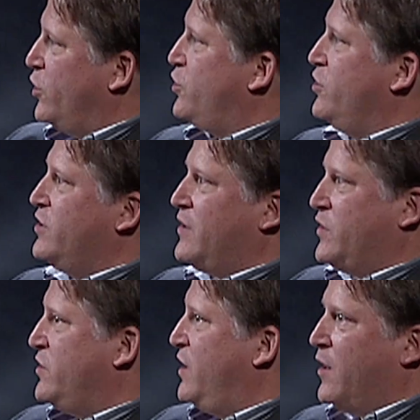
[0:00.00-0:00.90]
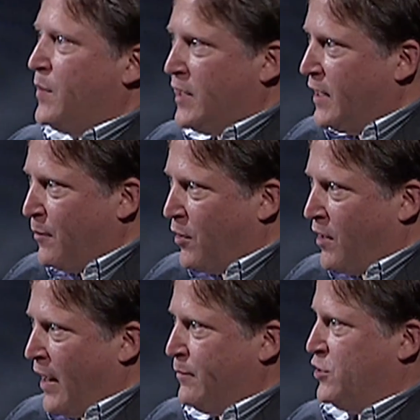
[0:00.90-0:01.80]
You just have to stick them in an M R
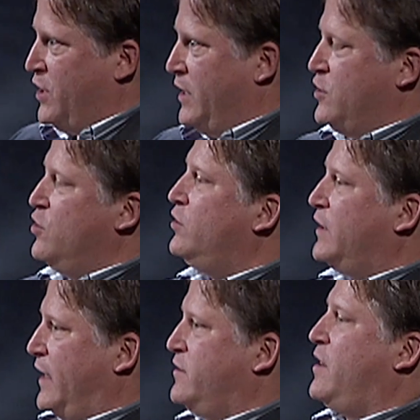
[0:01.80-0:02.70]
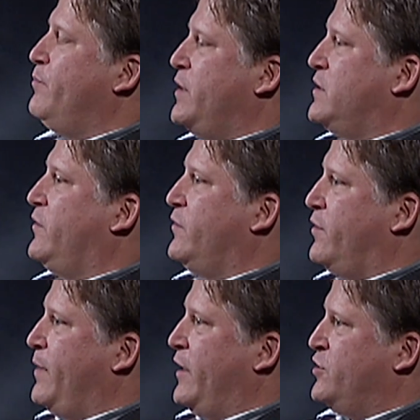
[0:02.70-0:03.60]
I machine and you could get some piece of
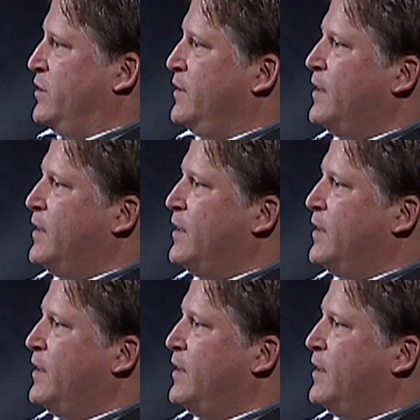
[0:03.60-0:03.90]
information.